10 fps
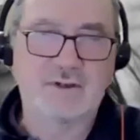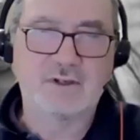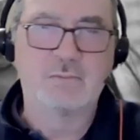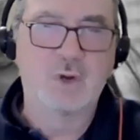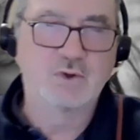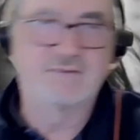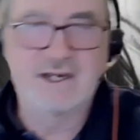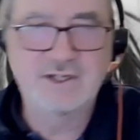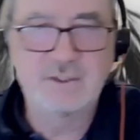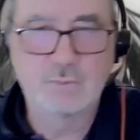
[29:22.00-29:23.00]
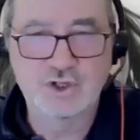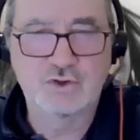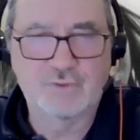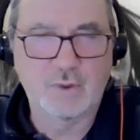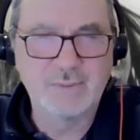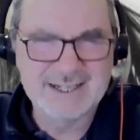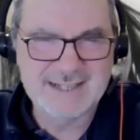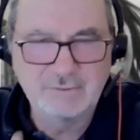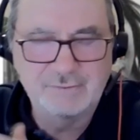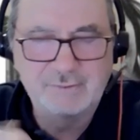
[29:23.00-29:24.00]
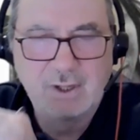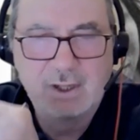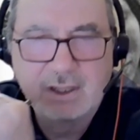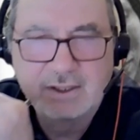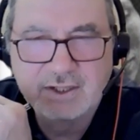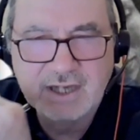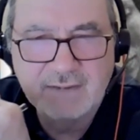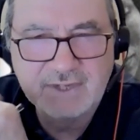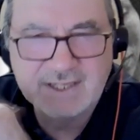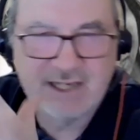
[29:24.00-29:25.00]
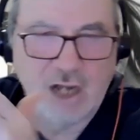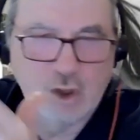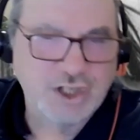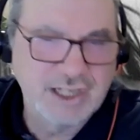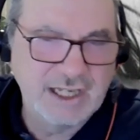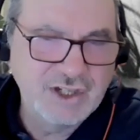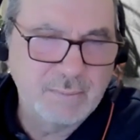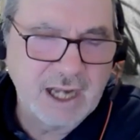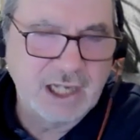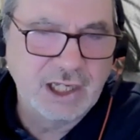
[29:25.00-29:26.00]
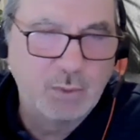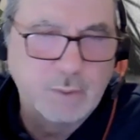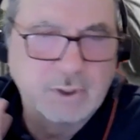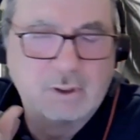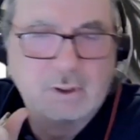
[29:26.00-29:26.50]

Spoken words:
that, motivation? Was it just from yourself? Did you have a good teacher backing you up?